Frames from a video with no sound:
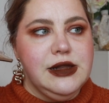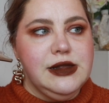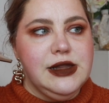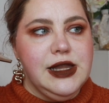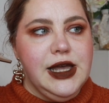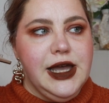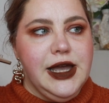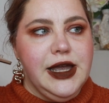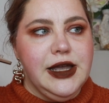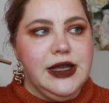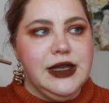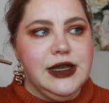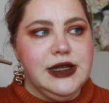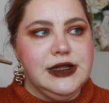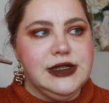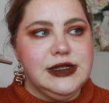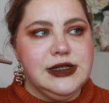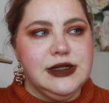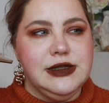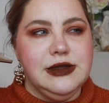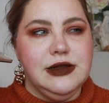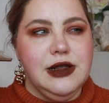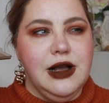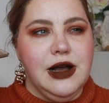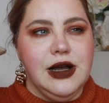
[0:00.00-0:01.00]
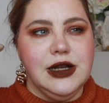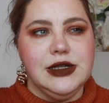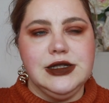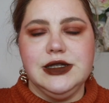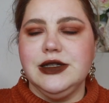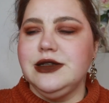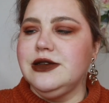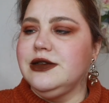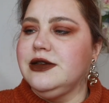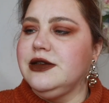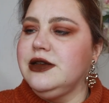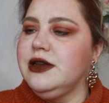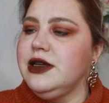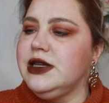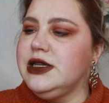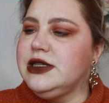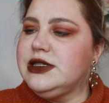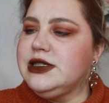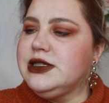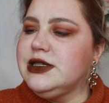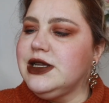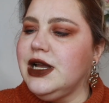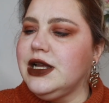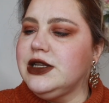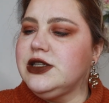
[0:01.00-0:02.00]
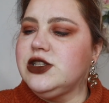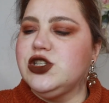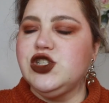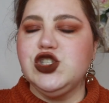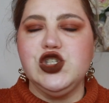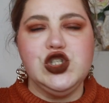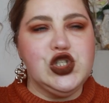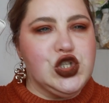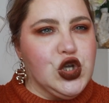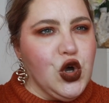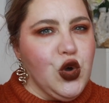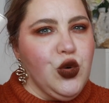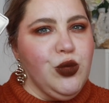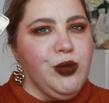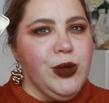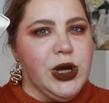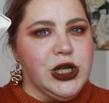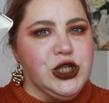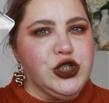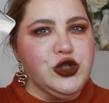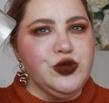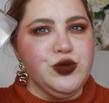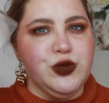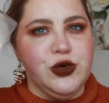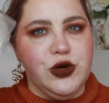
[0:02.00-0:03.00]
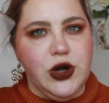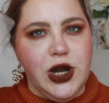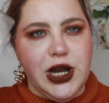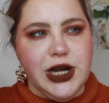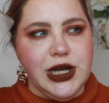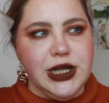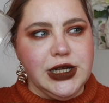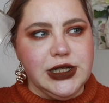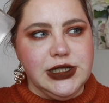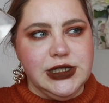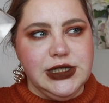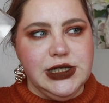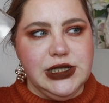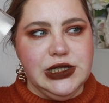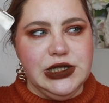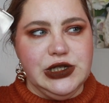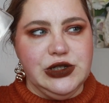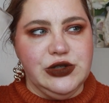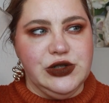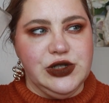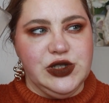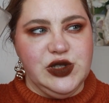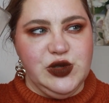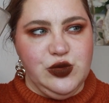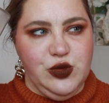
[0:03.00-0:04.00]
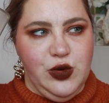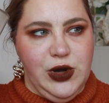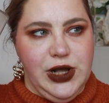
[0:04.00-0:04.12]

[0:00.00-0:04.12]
like, it's not so much product here as